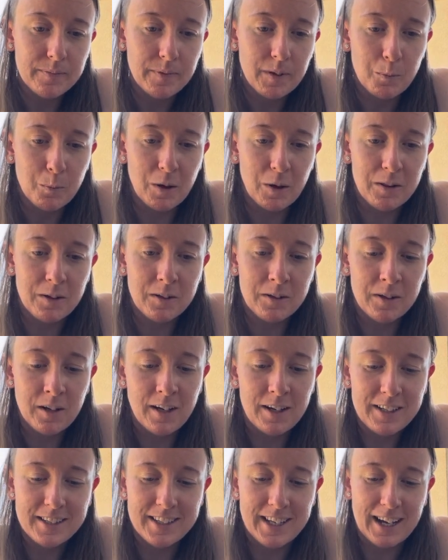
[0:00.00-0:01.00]
Whether or
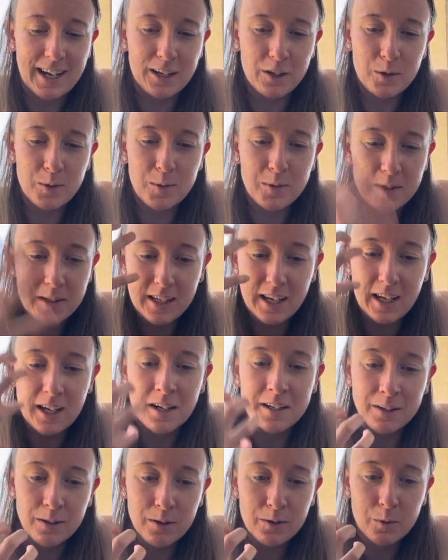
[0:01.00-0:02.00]
not it's actually
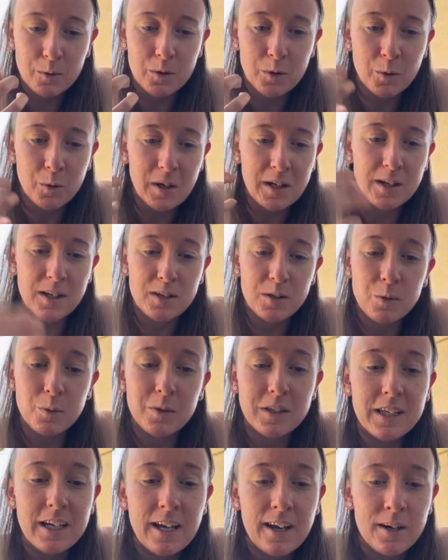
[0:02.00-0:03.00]
getting through, it is
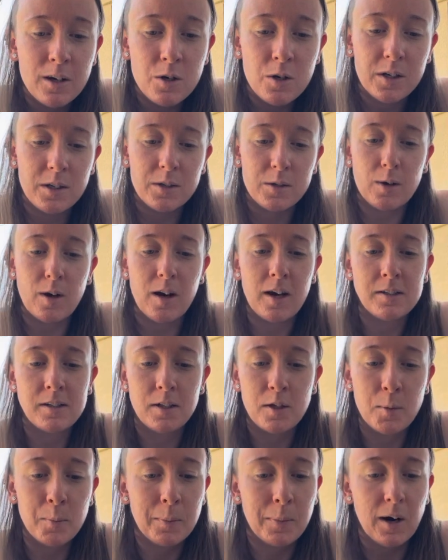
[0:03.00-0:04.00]
what the energy is trying
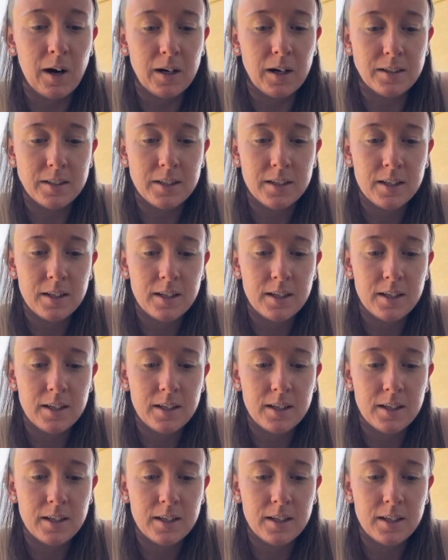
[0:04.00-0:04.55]
to impart